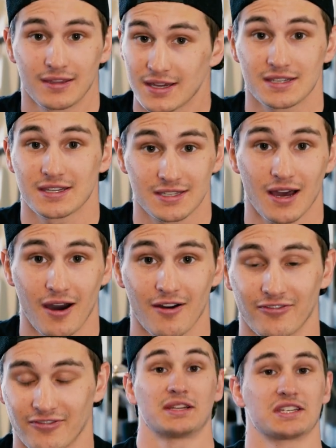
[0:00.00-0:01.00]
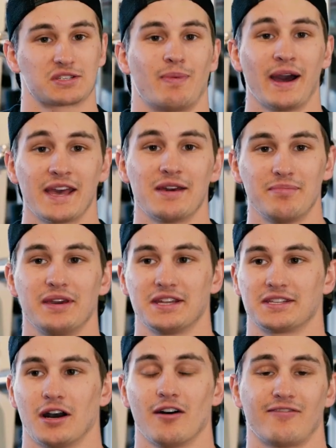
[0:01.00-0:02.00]
this is tough. But despite it being
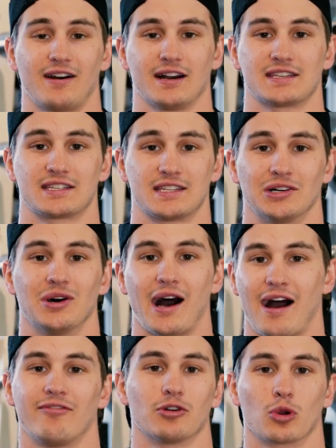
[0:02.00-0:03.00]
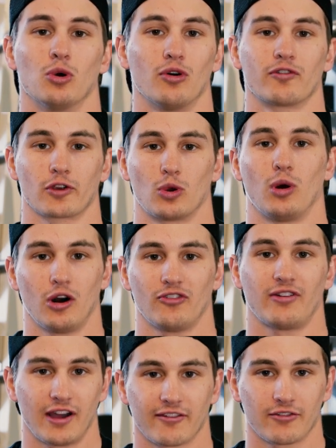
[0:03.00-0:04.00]
tough, I still have a goal for
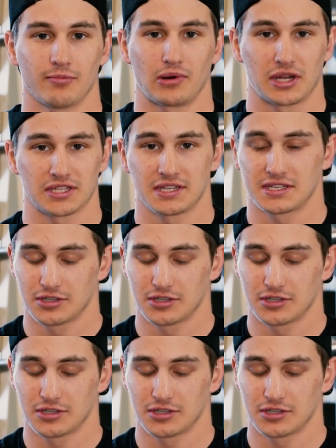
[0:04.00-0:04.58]
qualifying for Boston.